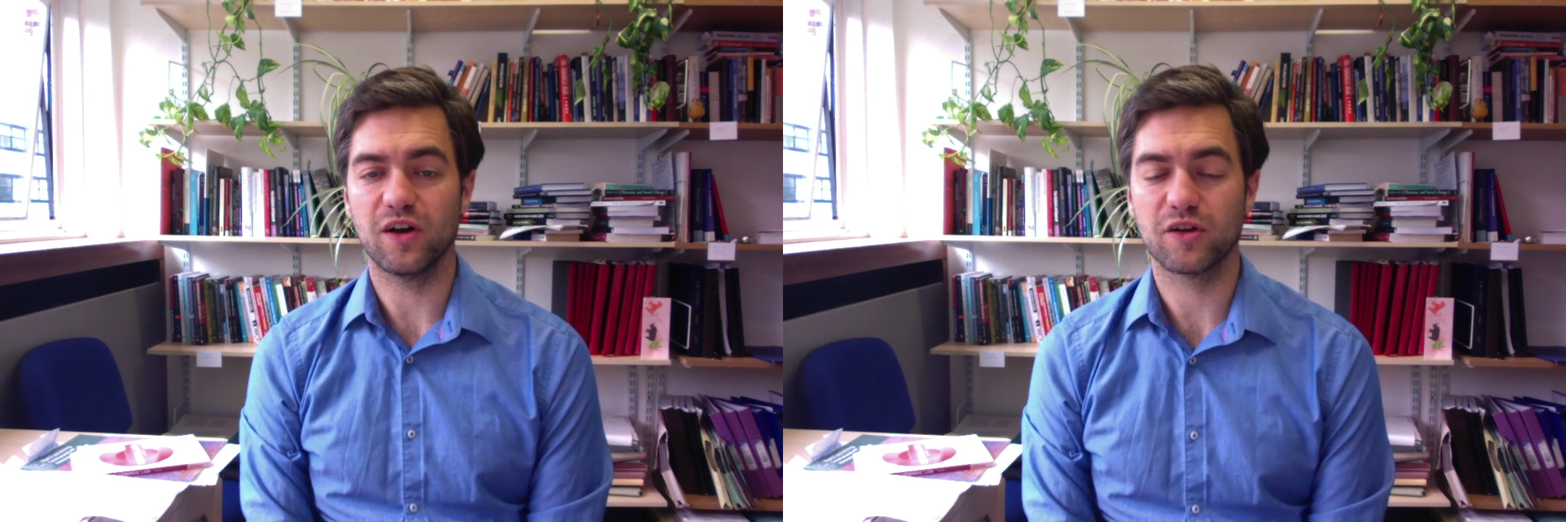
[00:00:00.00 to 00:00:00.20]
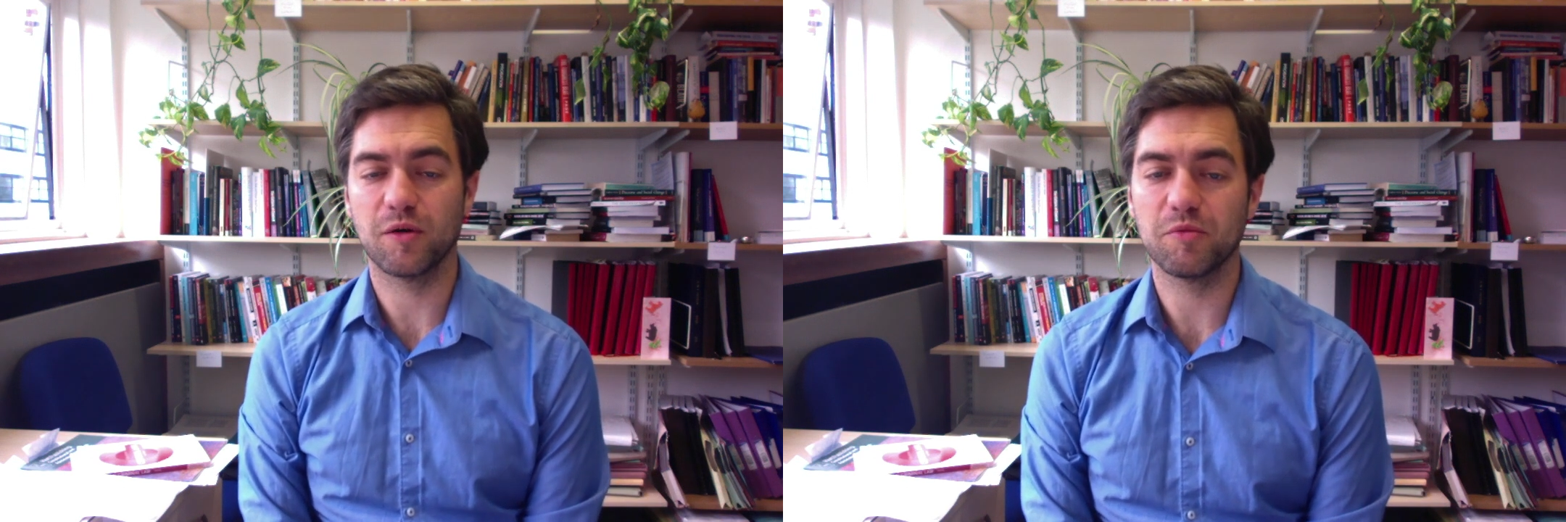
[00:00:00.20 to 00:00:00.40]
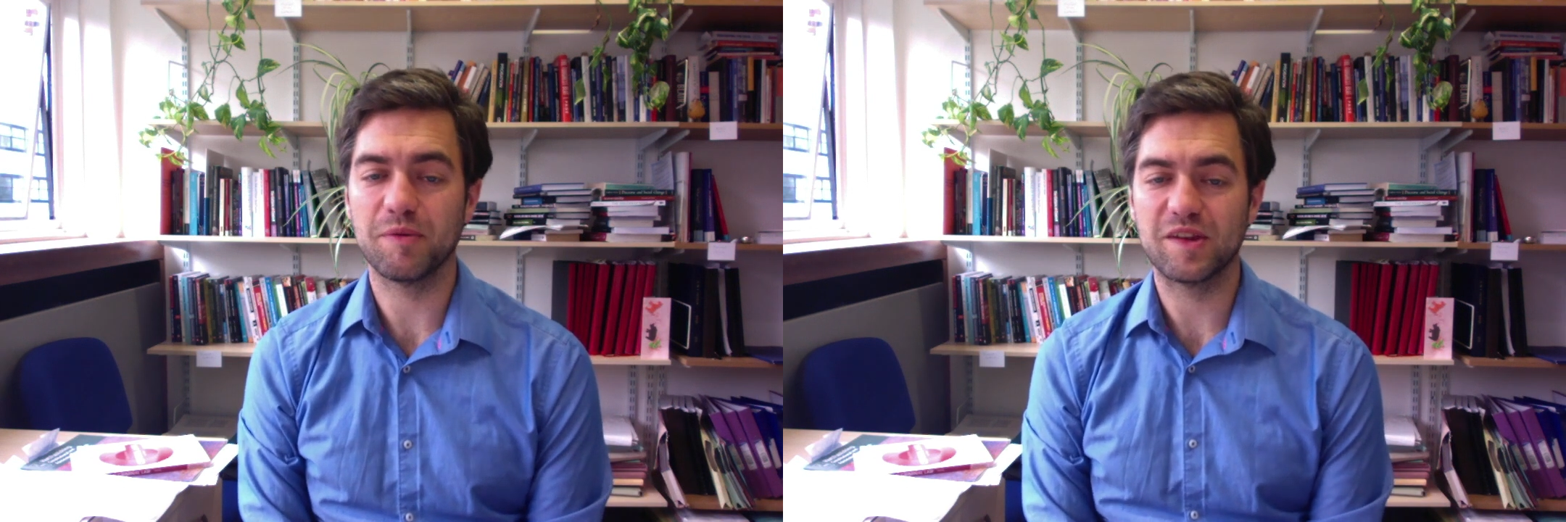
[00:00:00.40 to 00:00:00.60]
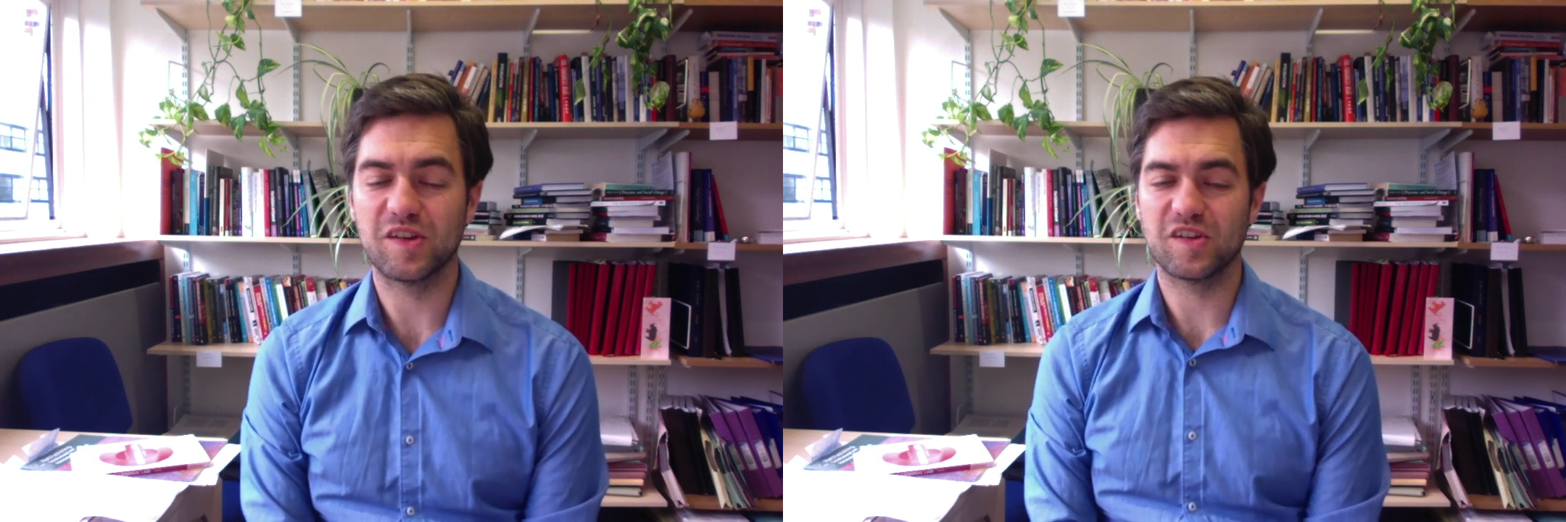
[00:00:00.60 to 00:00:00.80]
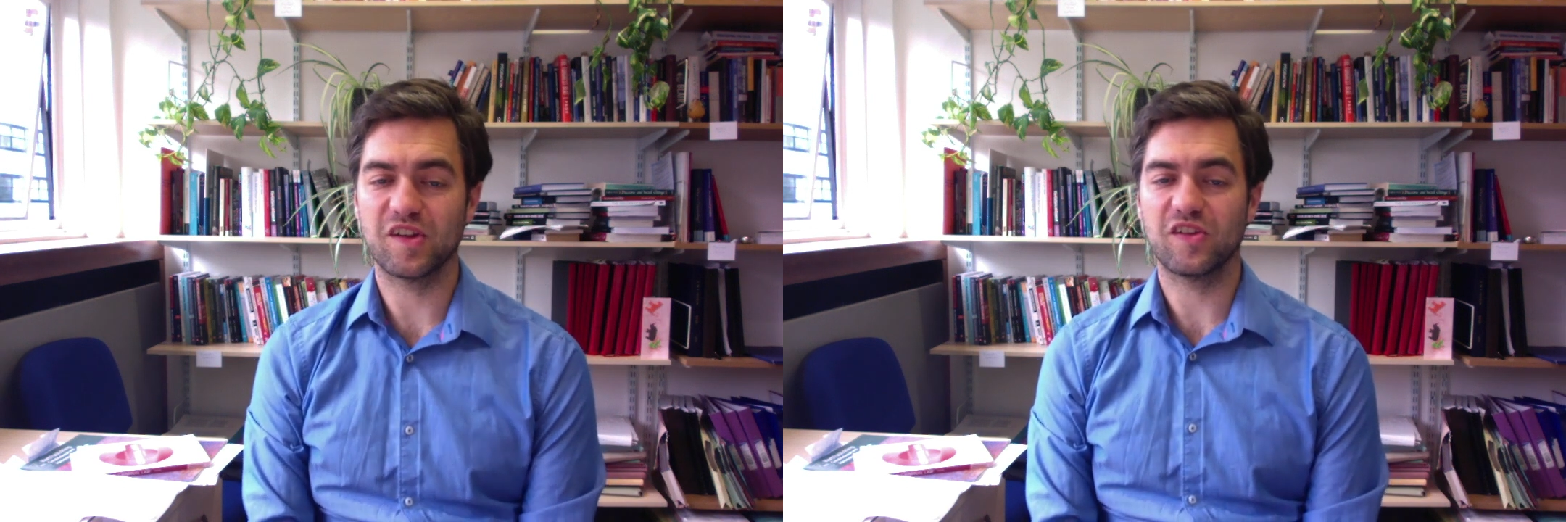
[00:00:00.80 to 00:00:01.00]
complement
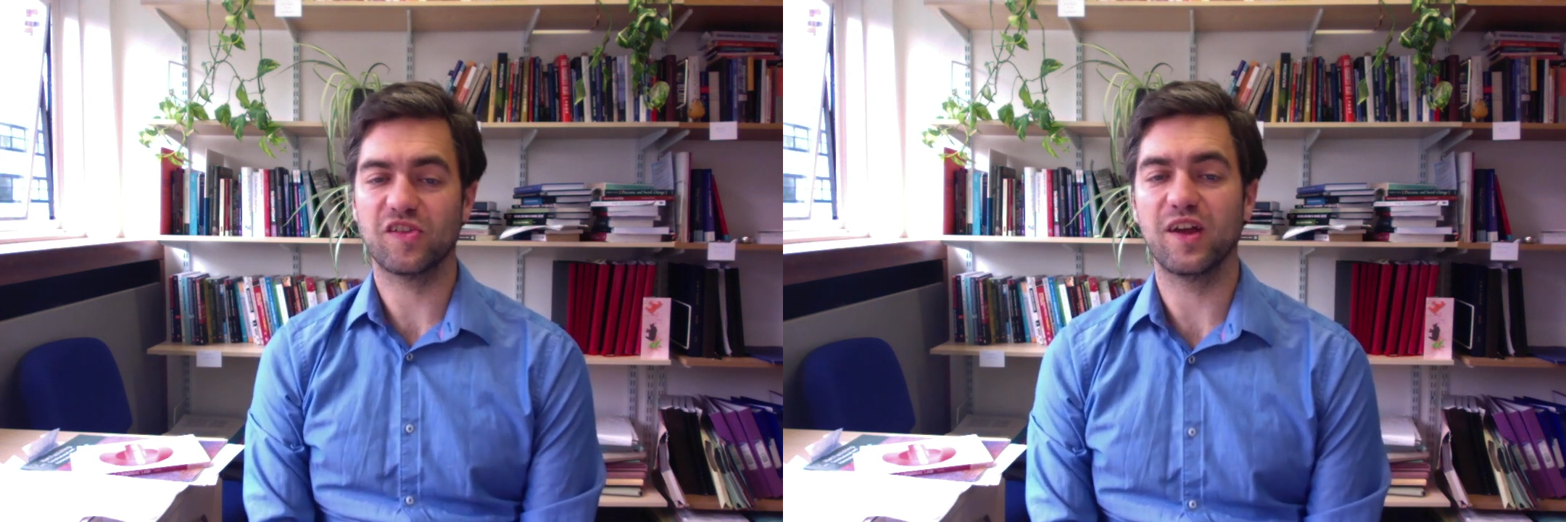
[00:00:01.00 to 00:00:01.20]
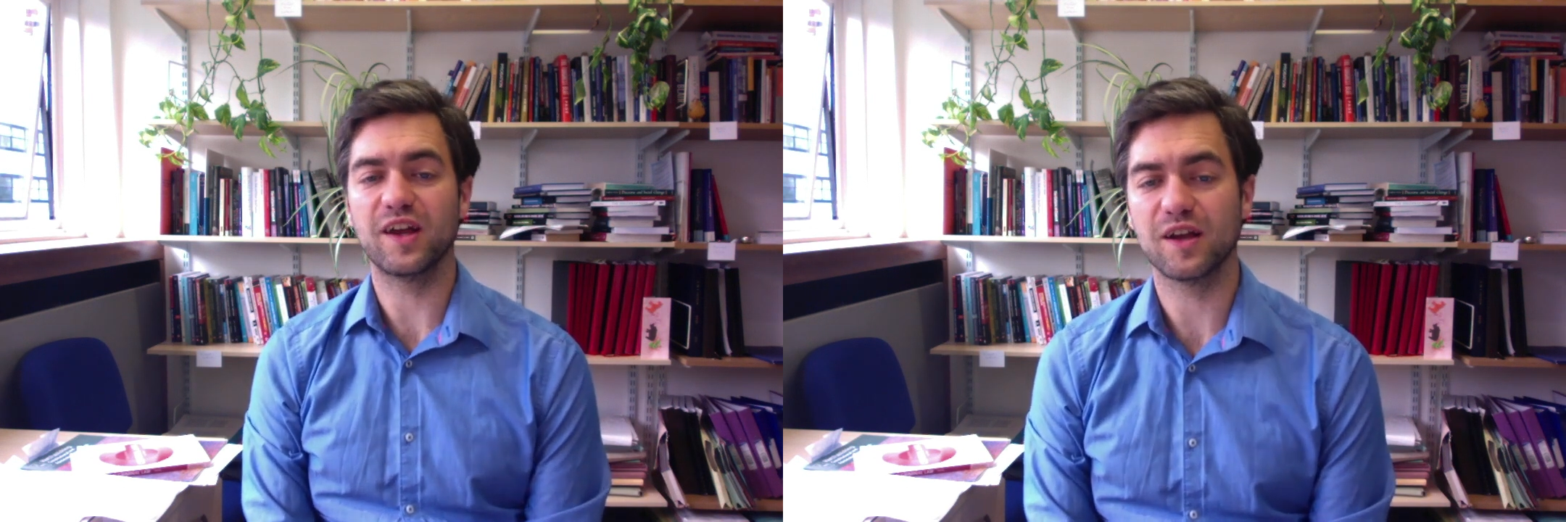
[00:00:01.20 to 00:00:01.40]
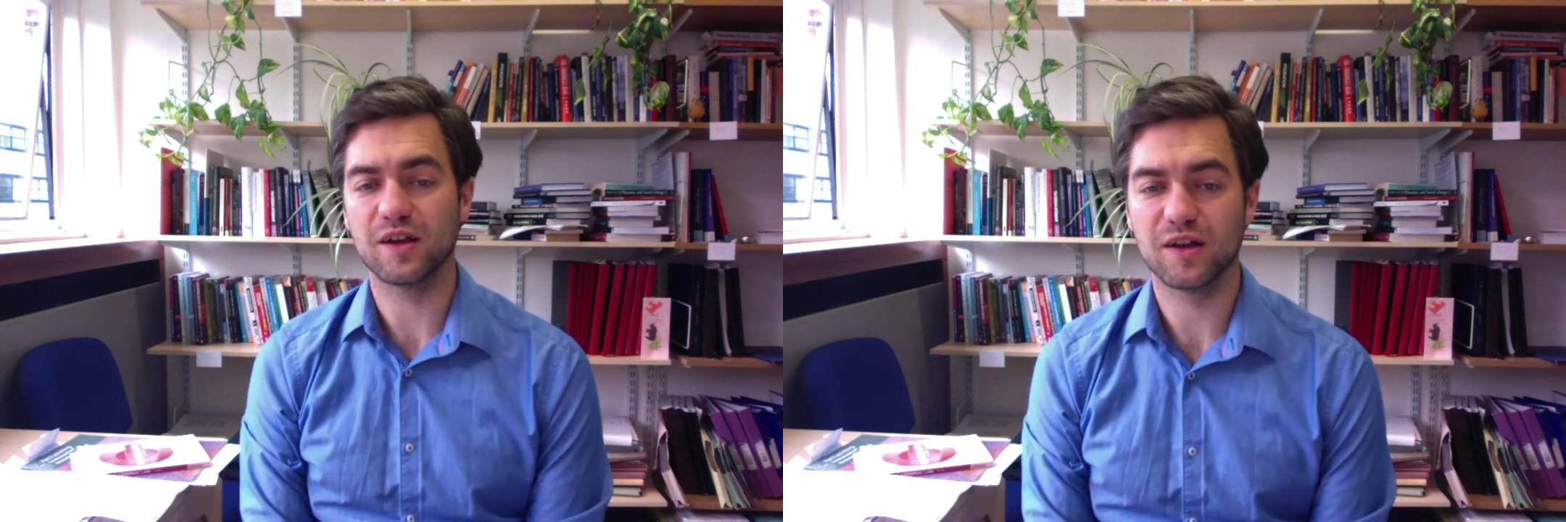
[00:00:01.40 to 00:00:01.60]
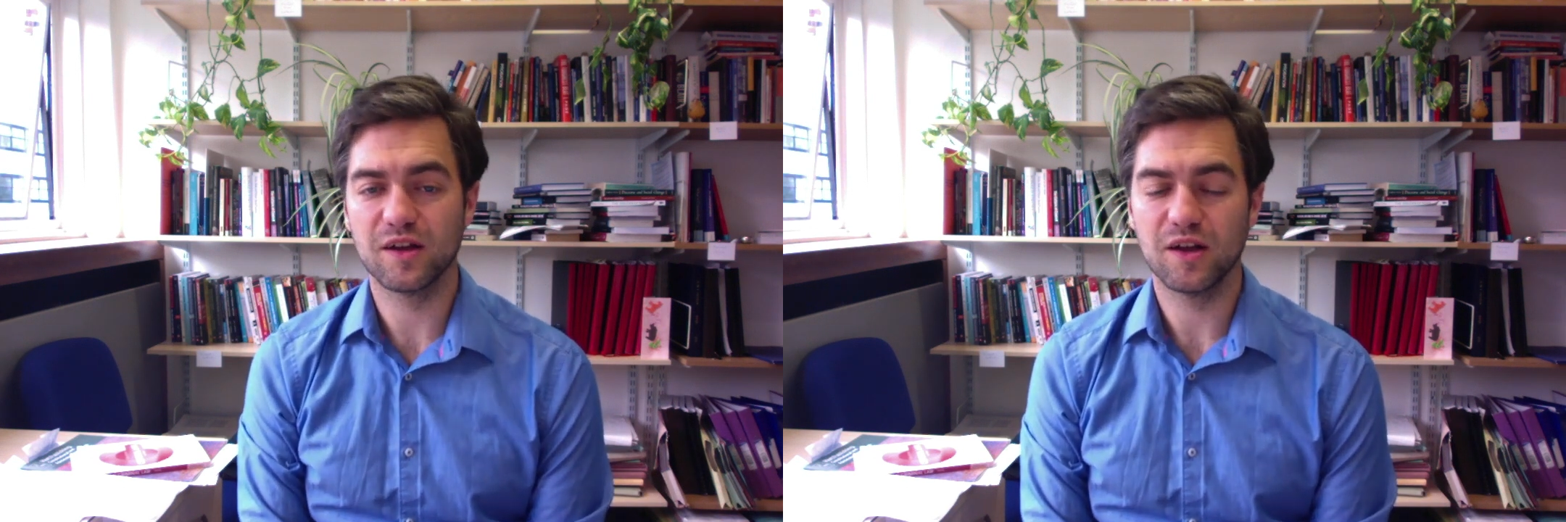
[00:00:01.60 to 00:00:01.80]
existing